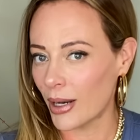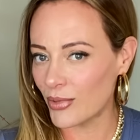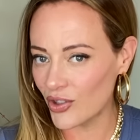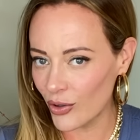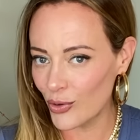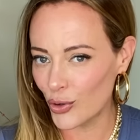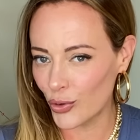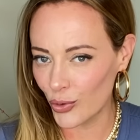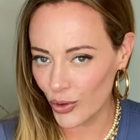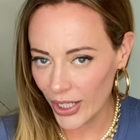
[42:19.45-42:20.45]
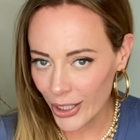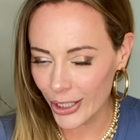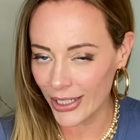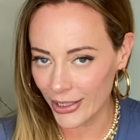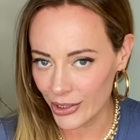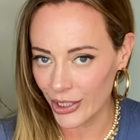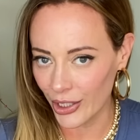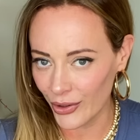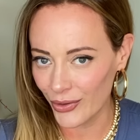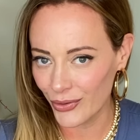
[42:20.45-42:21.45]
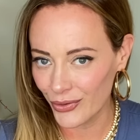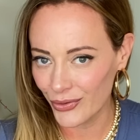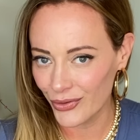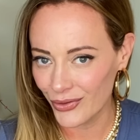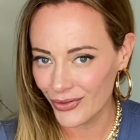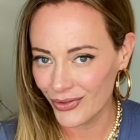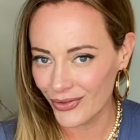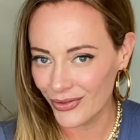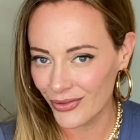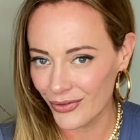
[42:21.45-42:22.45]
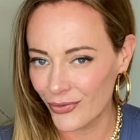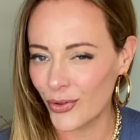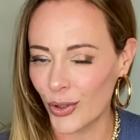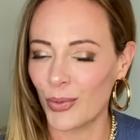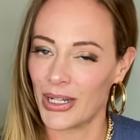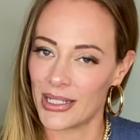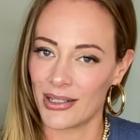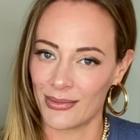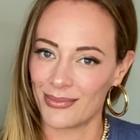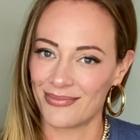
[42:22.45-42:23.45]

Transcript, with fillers: I'm so triggering to you for a reason.